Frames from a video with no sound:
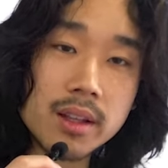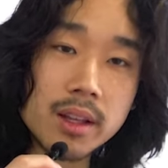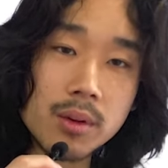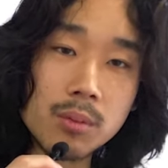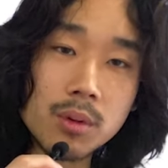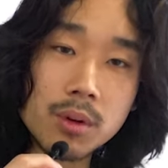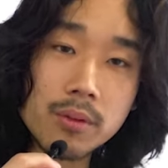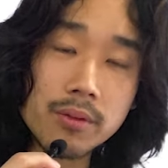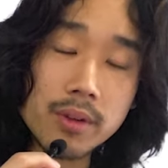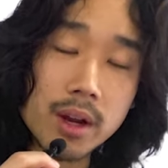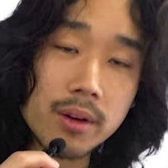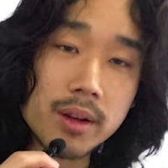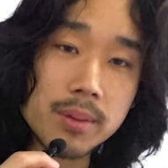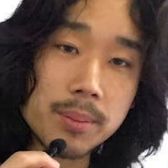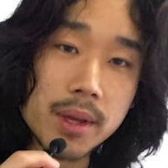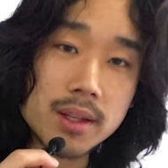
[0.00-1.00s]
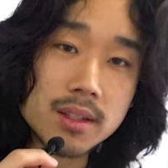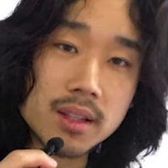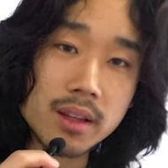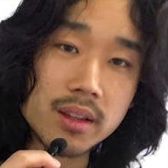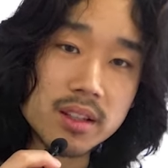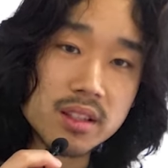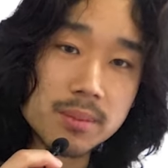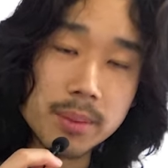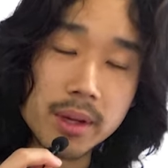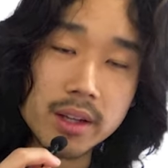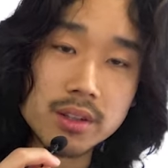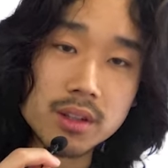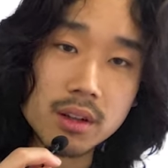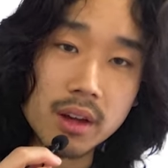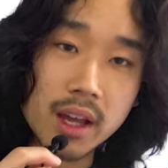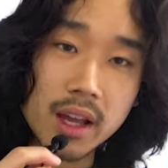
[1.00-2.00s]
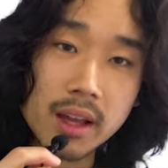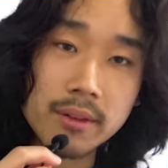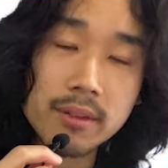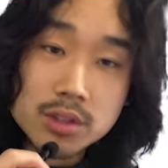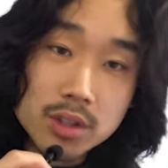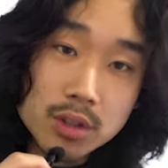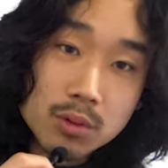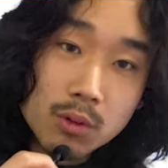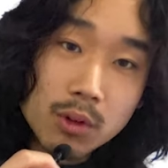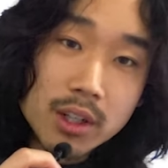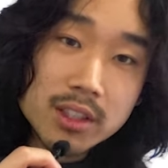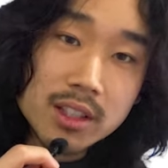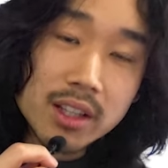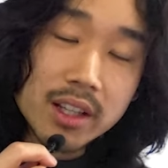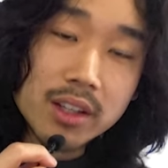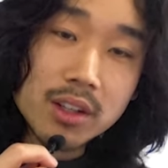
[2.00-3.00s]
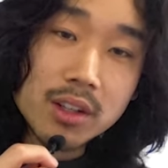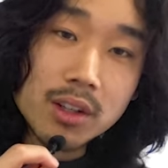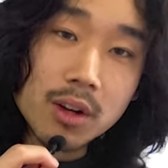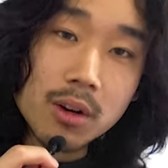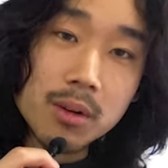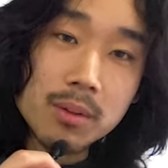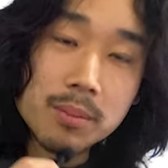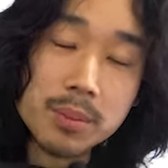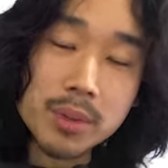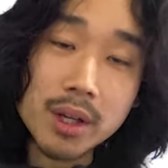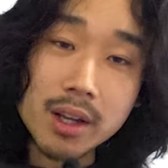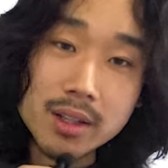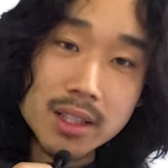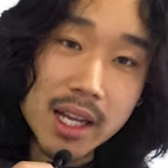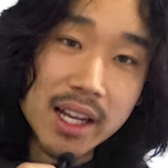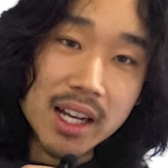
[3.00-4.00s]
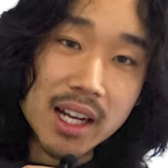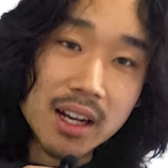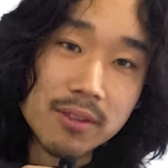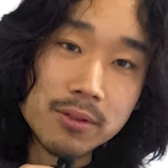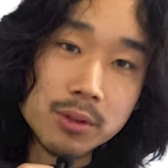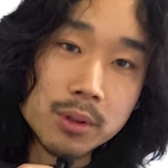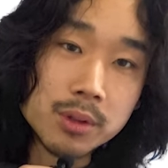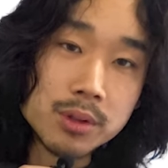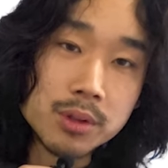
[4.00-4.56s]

It will vary based on the specs you have. Just wanted to let you know because I got fooled